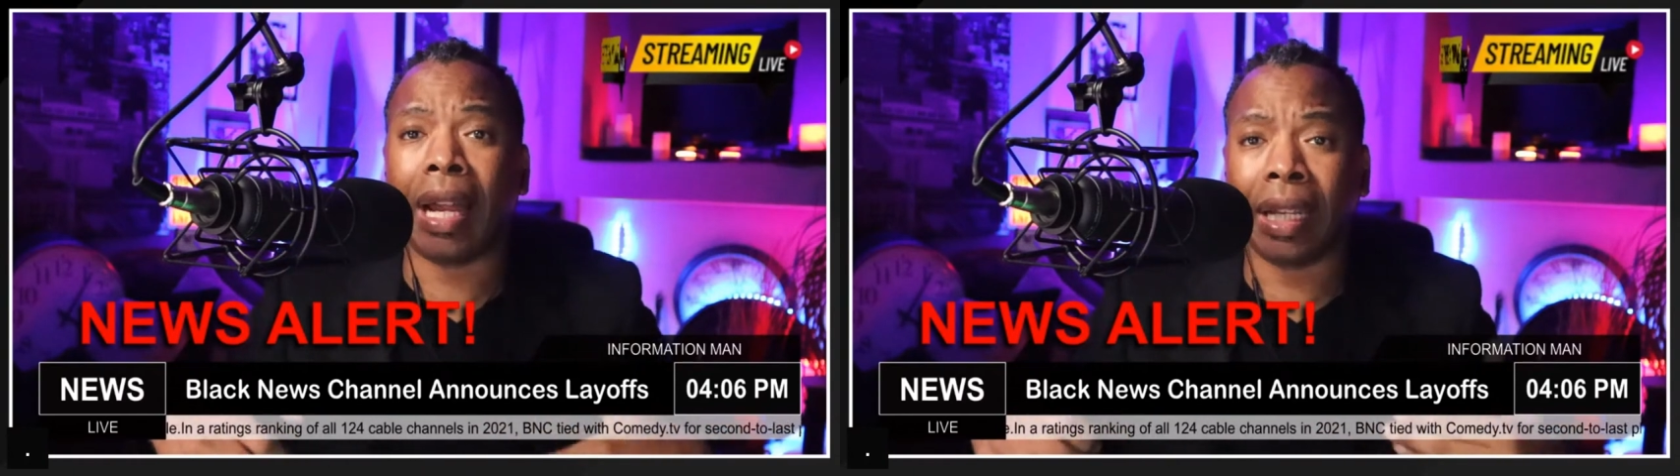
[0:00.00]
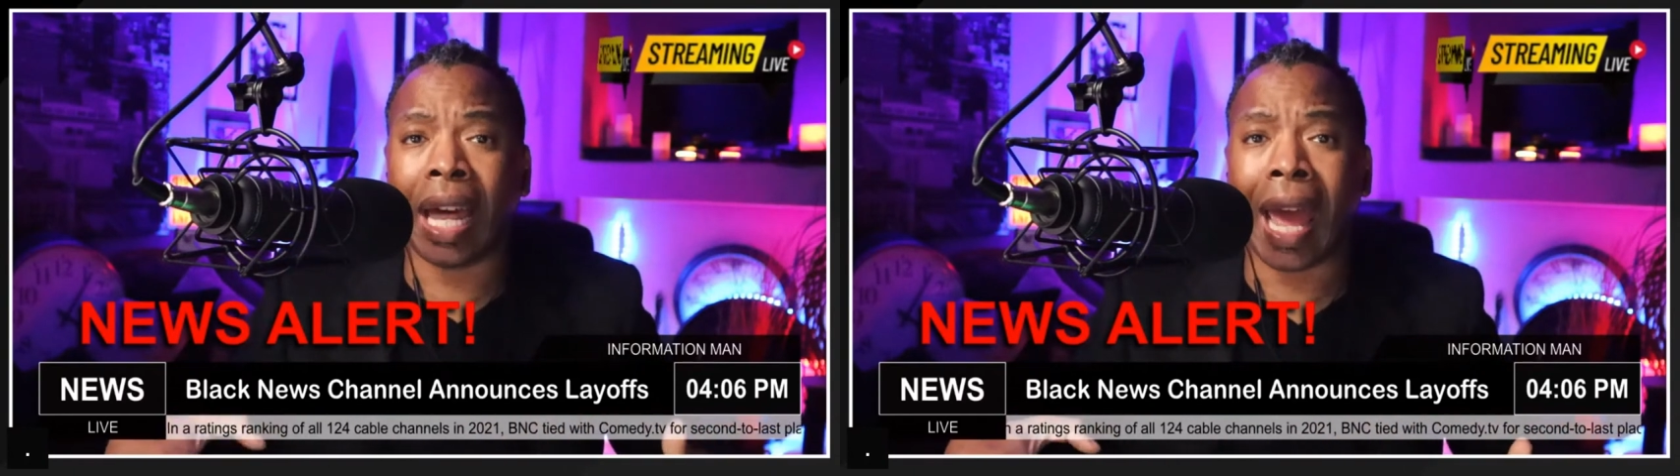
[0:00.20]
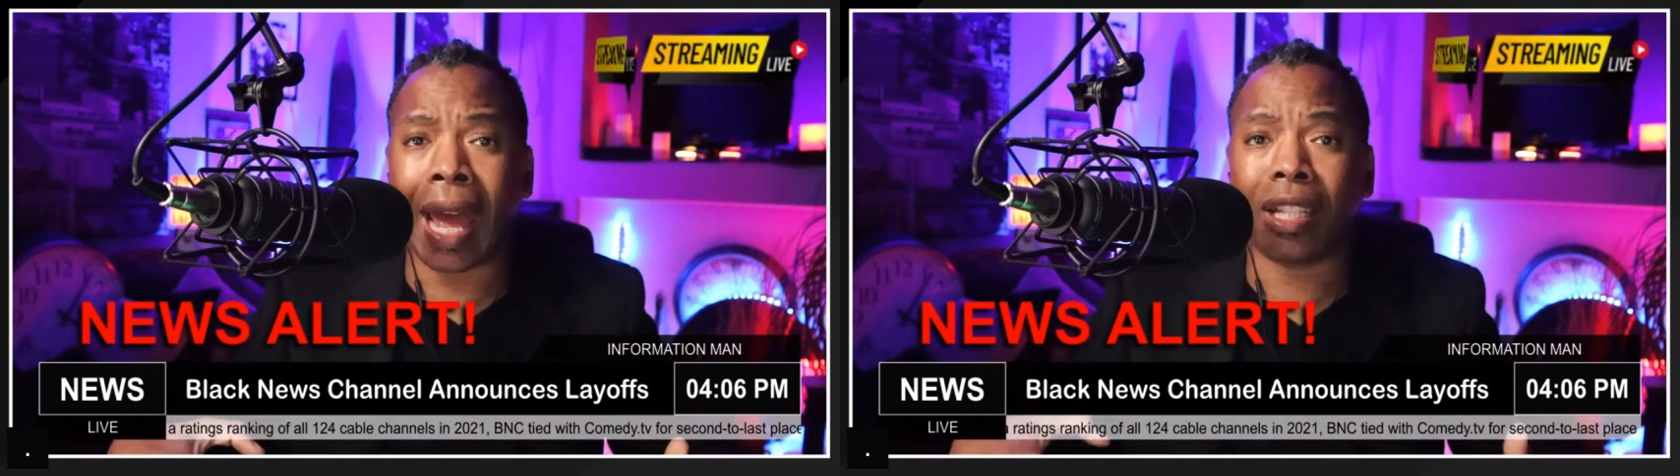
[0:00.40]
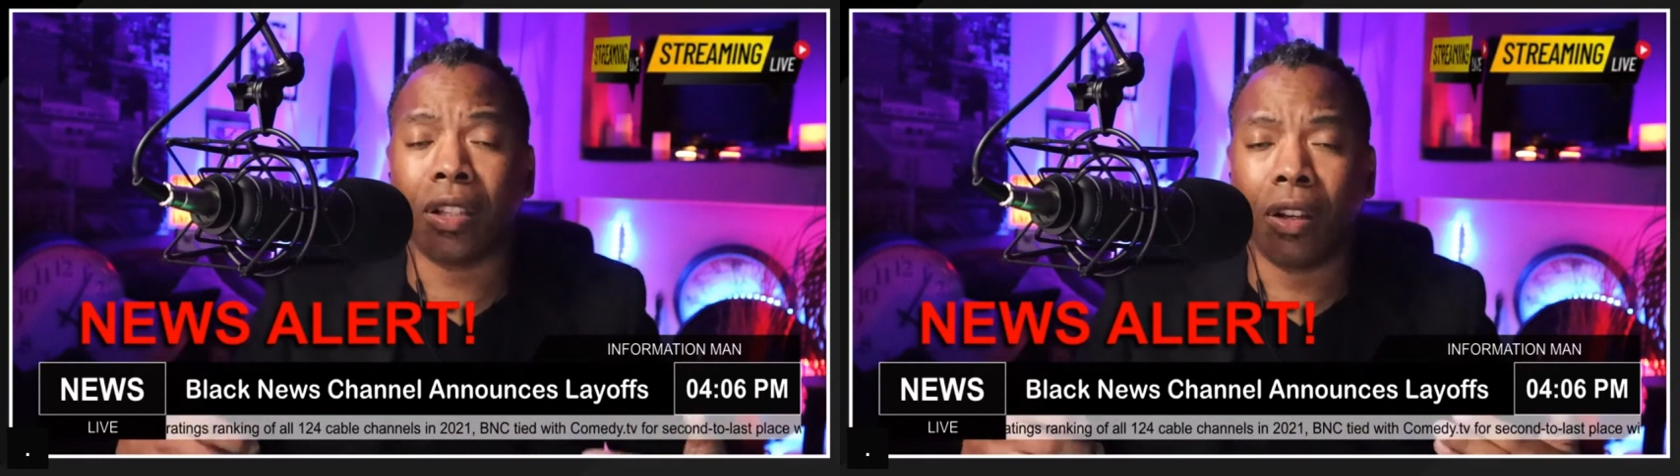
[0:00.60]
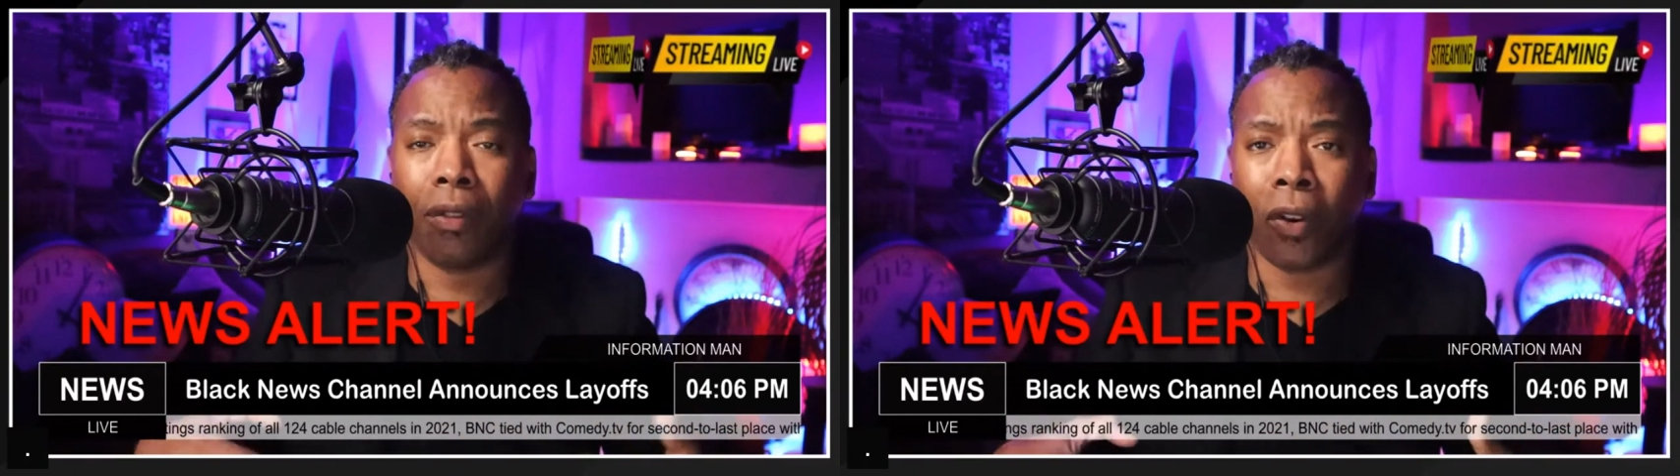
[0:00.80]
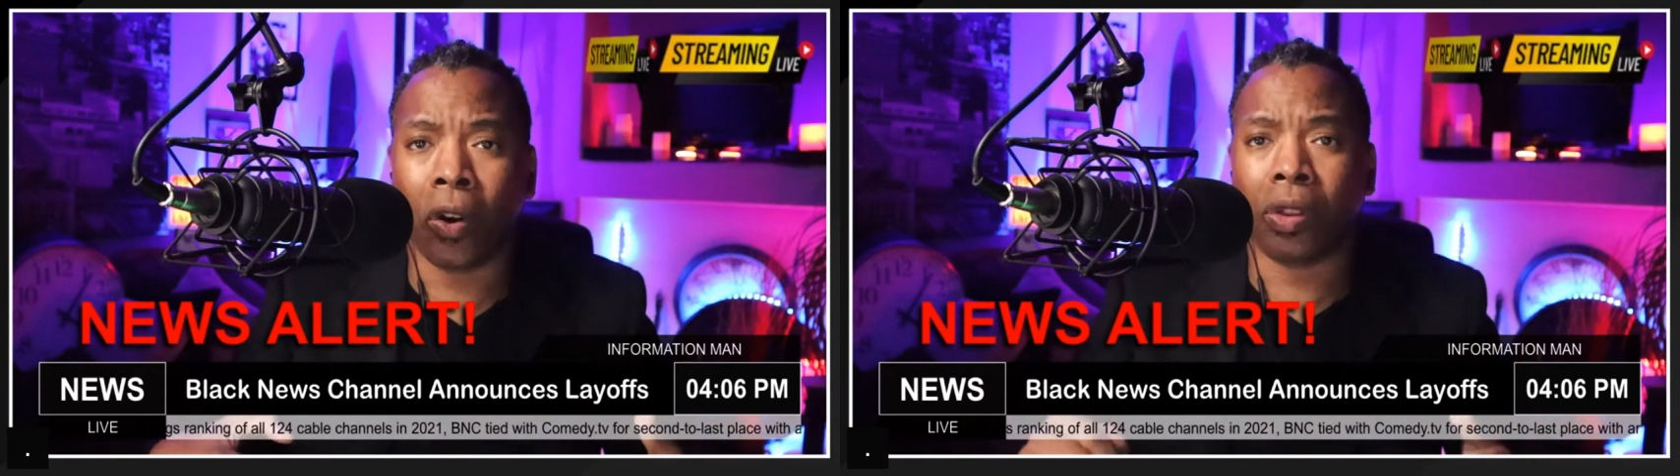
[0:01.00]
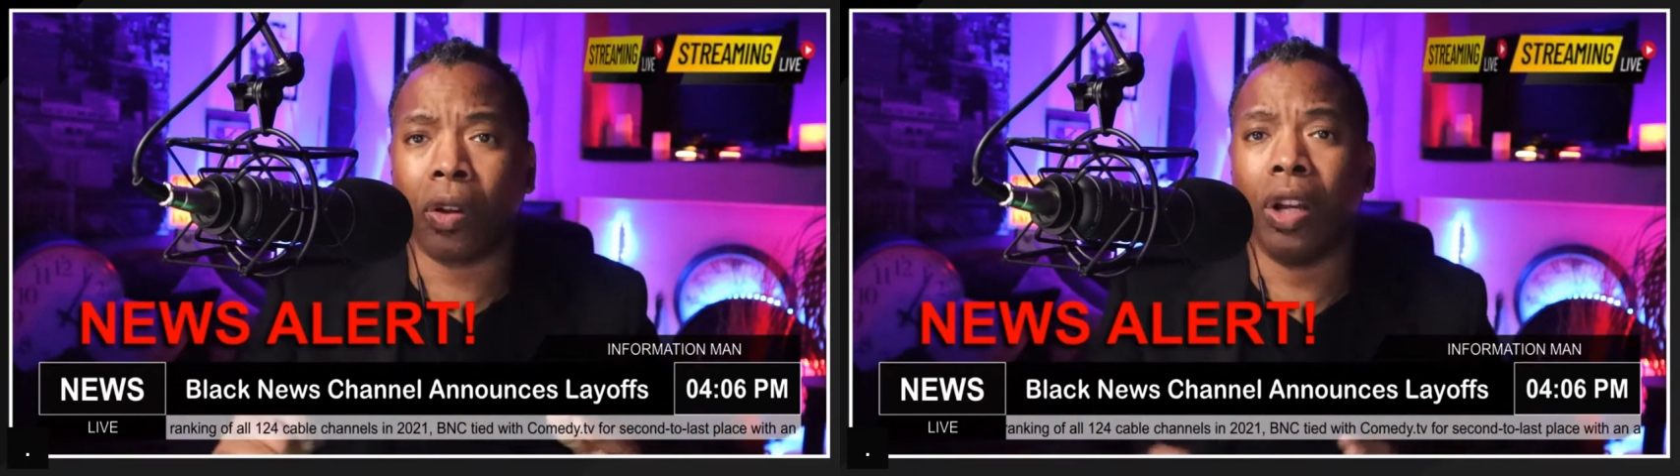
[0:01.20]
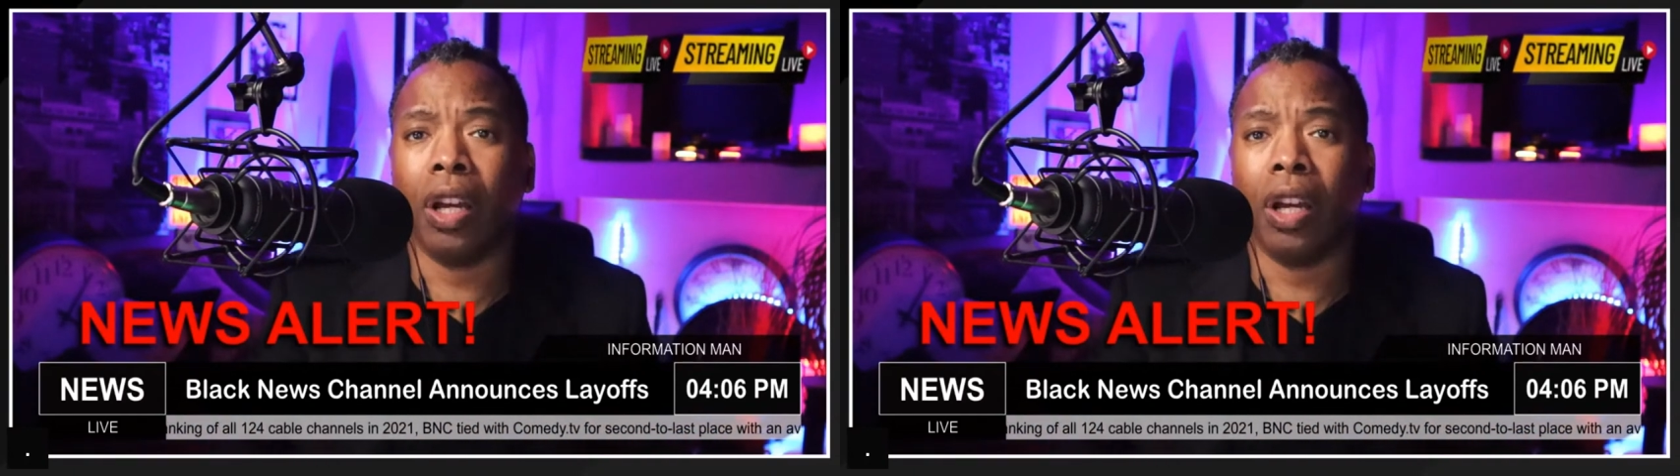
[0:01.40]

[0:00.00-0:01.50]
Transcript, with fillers: last further.